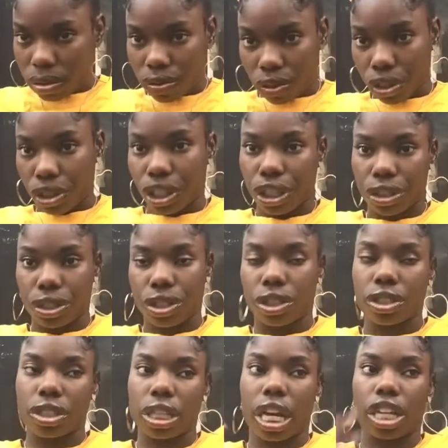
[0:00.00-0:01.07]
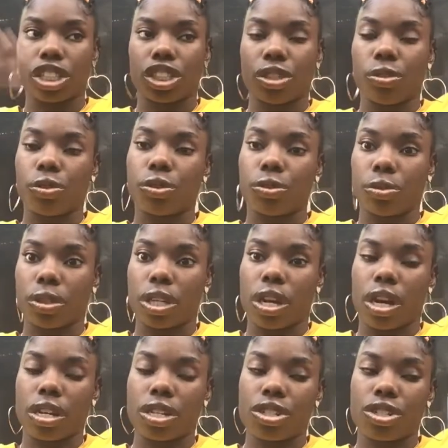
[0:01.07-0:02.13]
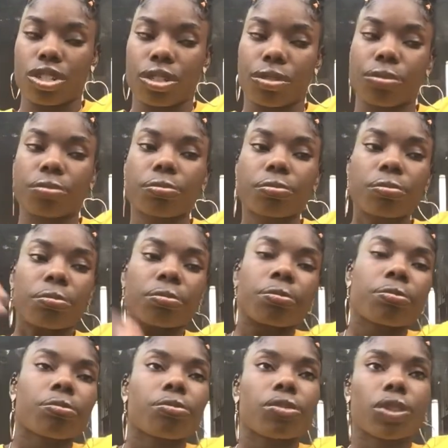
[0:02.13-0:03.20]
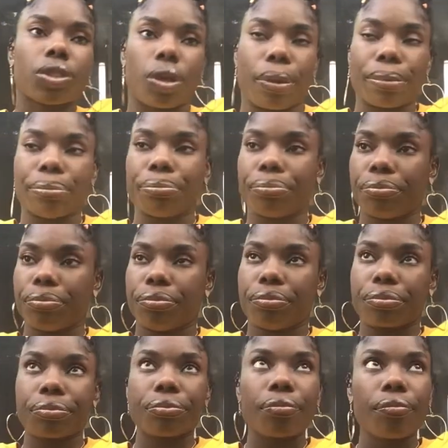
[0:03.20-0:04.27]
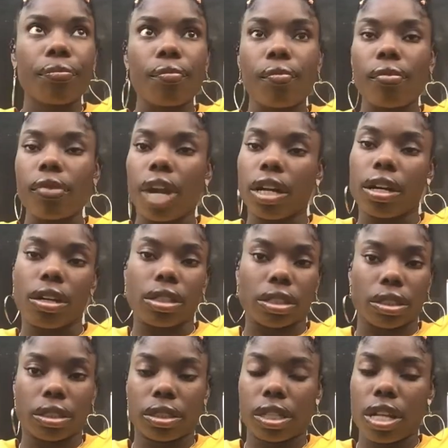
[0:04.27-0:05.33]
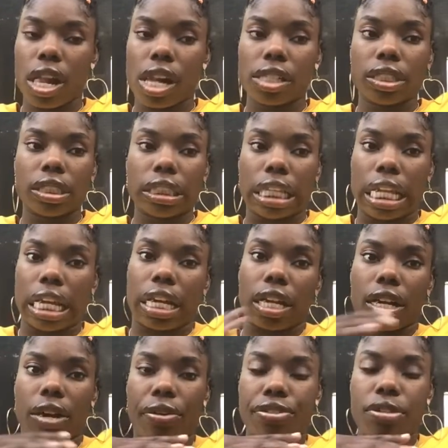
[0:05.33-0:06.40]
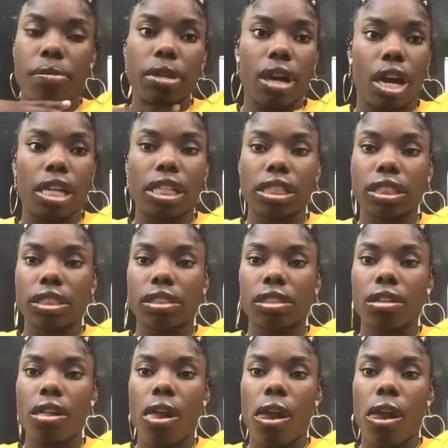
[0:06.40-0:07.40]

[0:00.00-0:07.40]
for their turn to actually go through the audition so oh, like to be honest